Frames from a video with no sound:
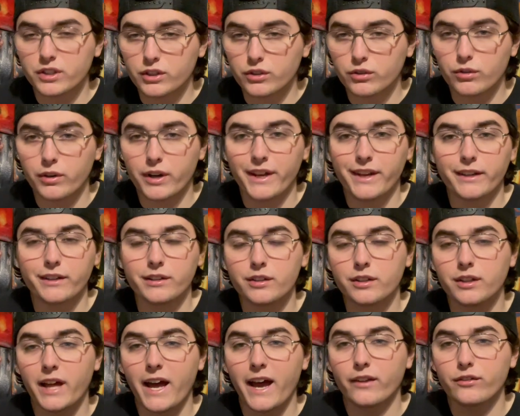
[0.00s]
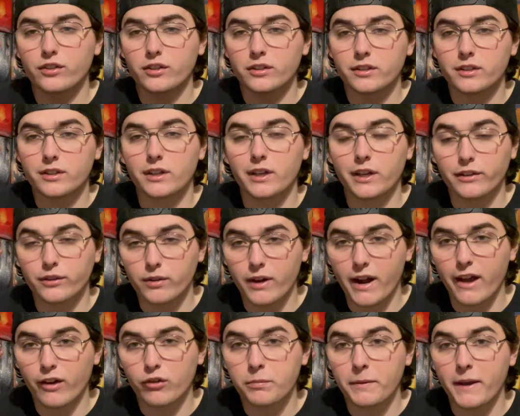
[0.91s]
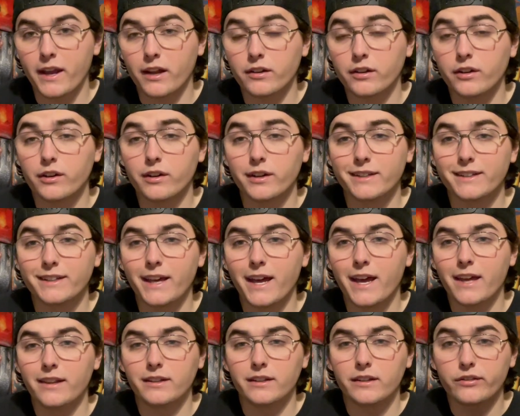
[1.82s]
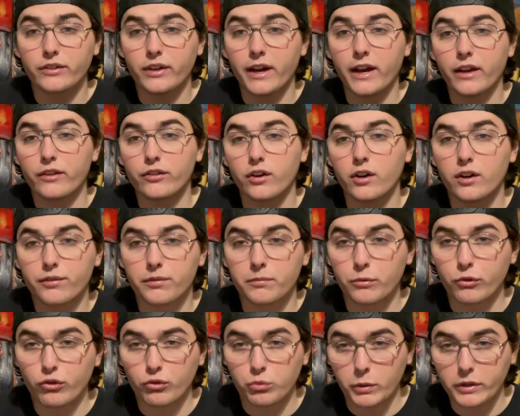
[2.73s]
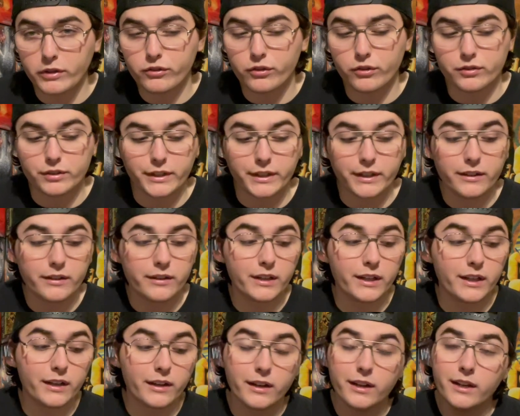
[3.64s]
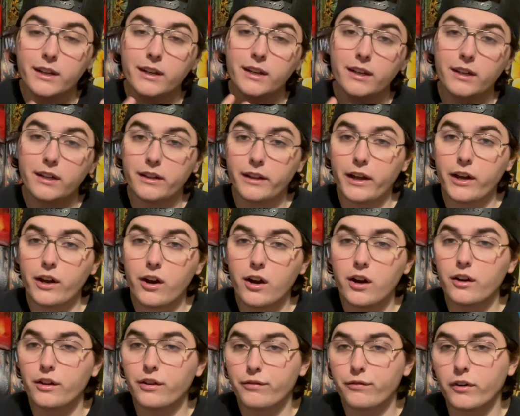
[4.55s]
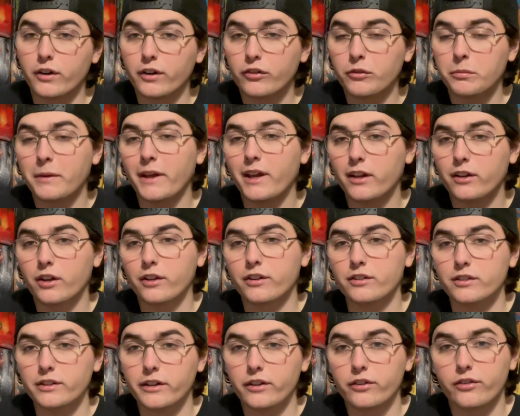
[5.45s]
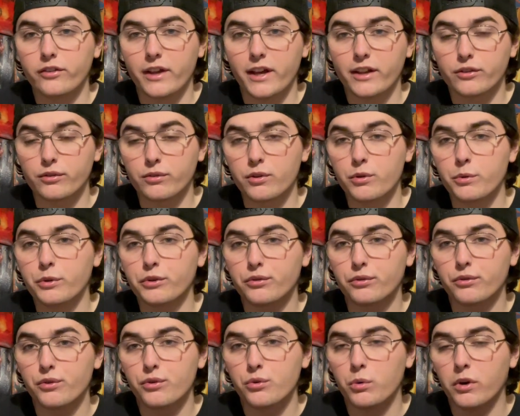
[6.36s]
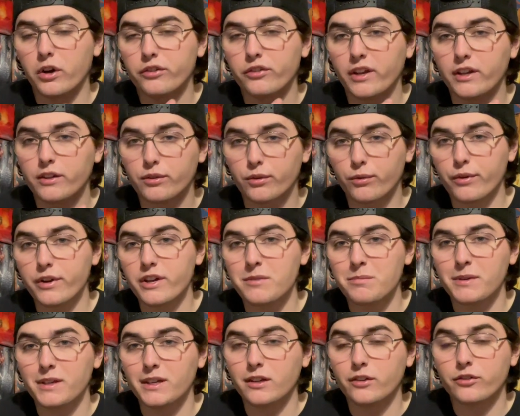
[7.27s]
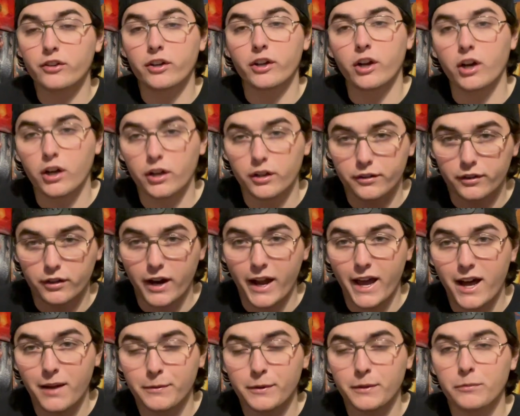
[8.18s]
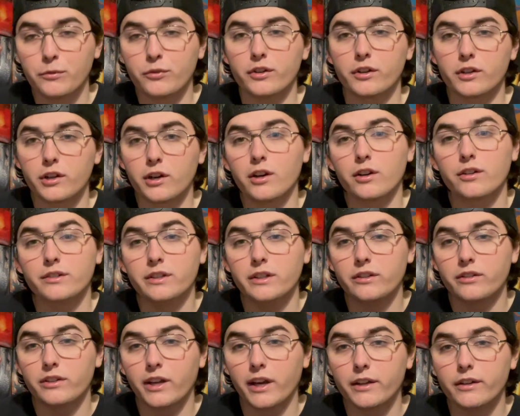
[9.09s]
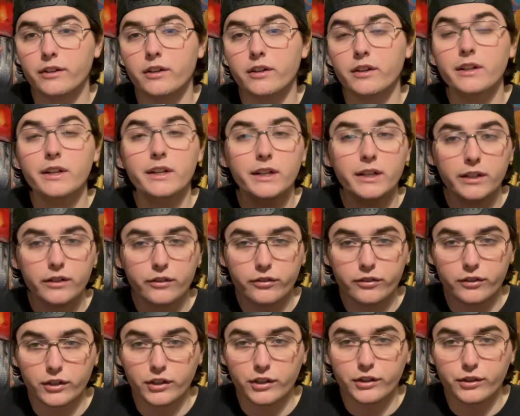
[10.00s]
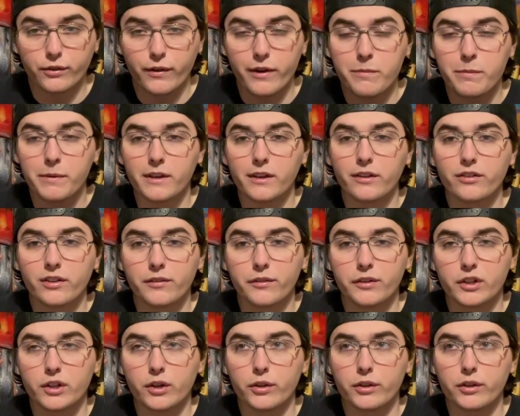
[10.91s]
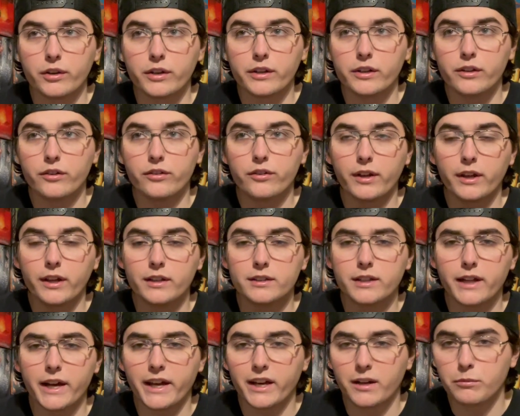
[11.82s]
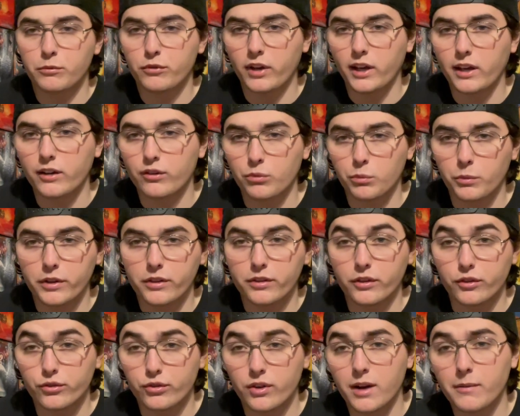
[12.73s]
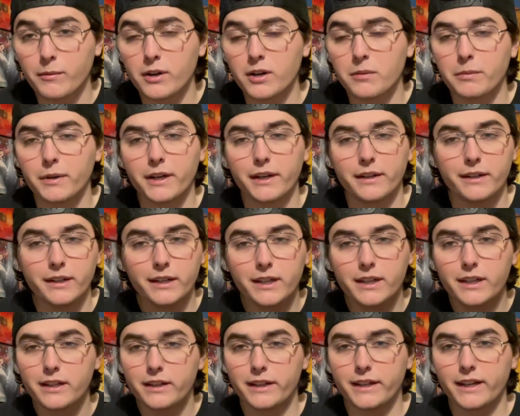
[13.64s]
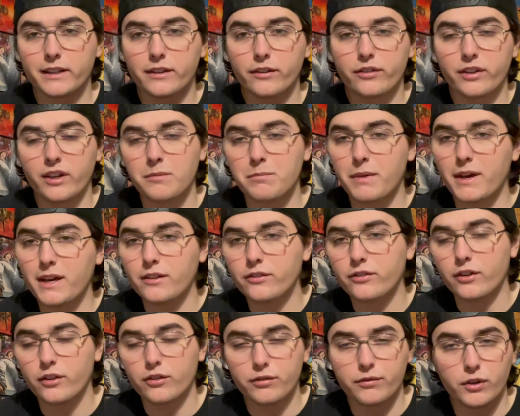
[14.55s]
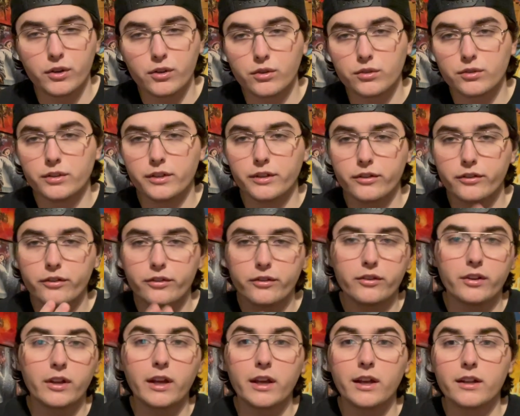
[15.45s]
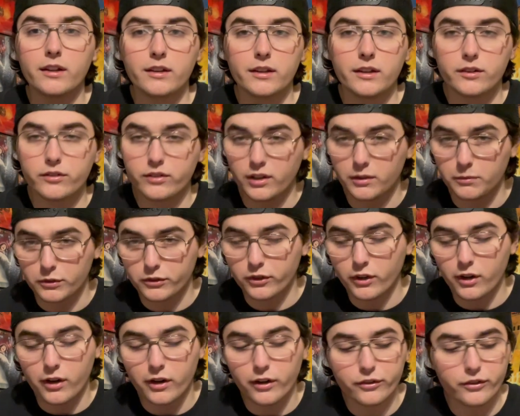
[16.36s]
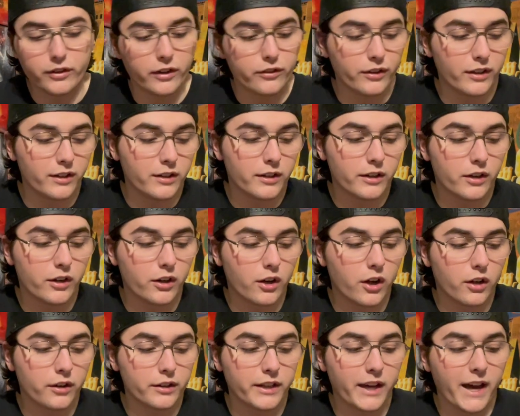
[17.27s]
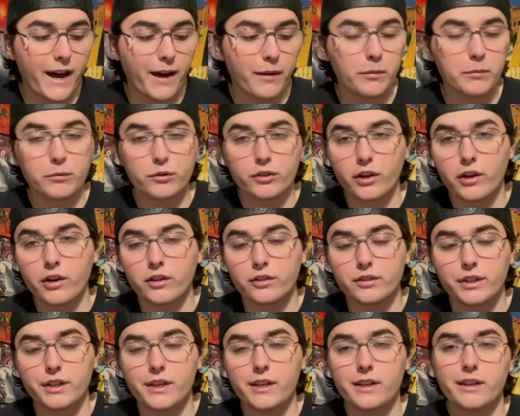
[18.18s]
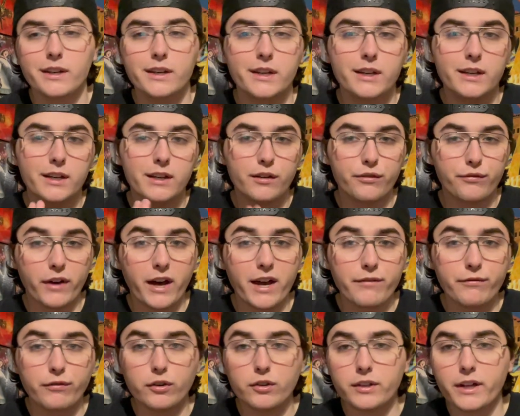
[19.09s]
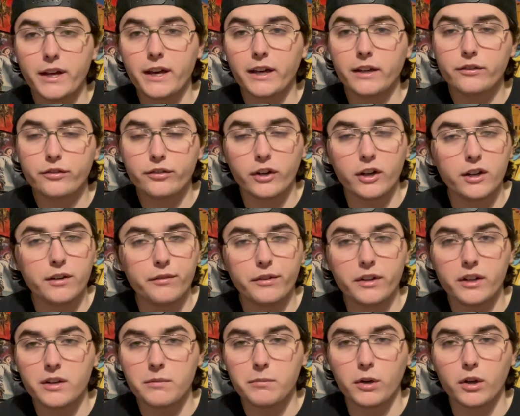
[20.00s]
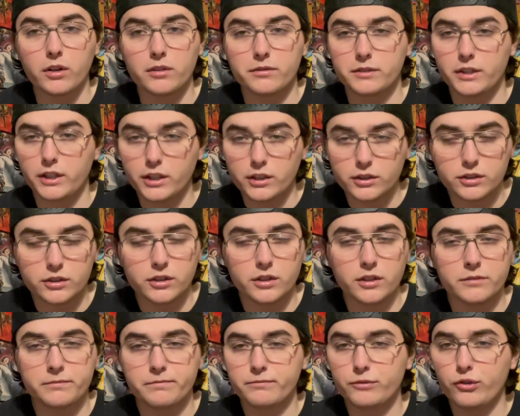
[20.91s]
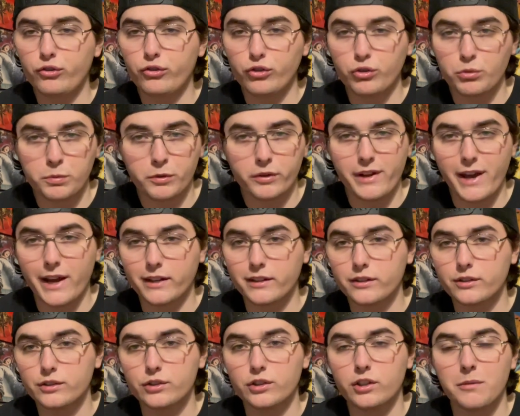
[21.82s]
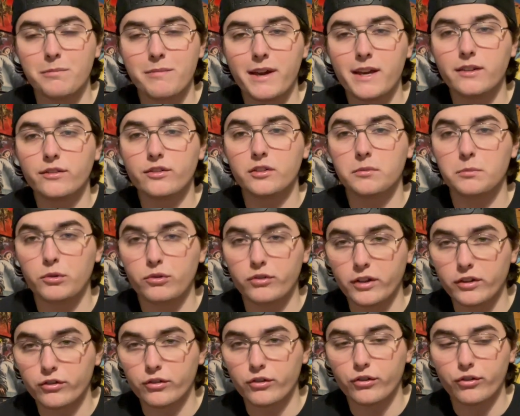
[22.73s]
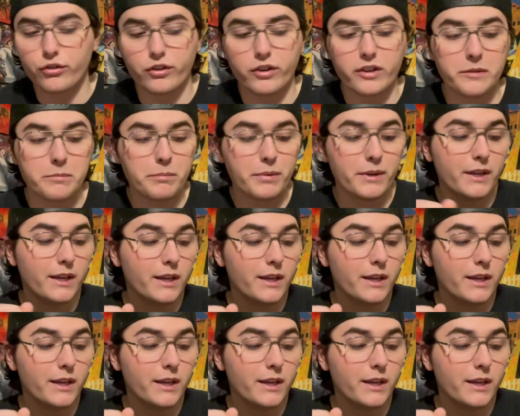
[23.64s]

great classic thrash band here again. These guys are from Switzerland, and they are the first band on the list that through and through was a three-piece on all of their albums. They're currently together, still a three-piece, even though there is a lineup change with the drummer, but they got the same bassist, vocalist, and the same guitarist as they did on all the albums currently. 5 full lengths, all of them are killer, super technical, amazing musicianship.